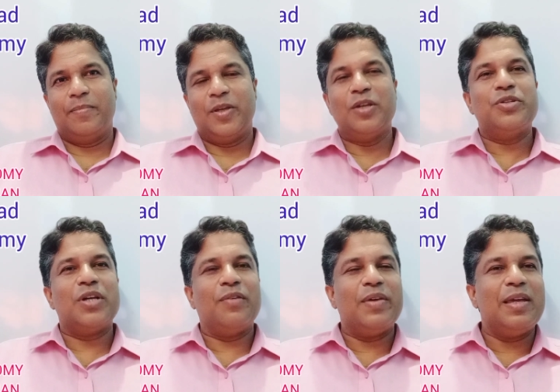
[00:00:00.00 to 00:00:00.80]
In
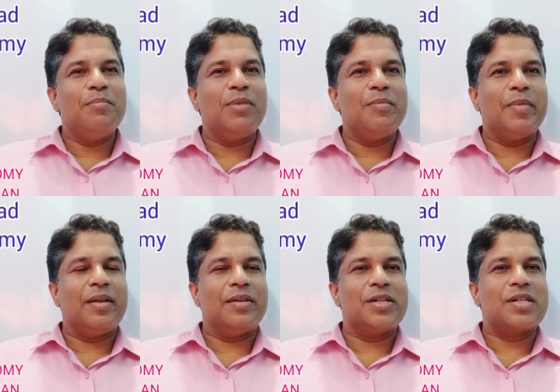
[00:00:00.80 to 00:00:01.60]
India, we
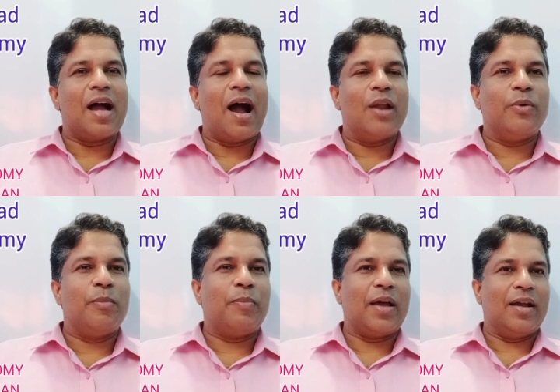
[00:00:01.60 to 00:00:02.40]
implemented
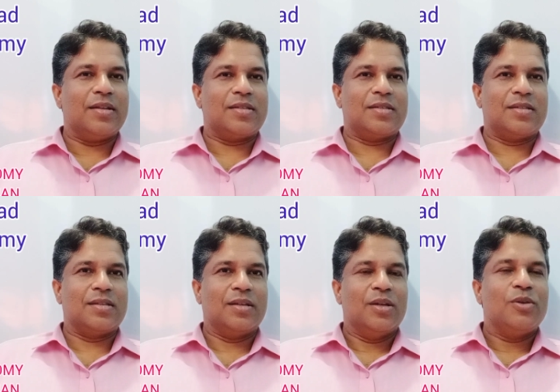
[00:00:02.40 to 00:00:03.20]
annual plans.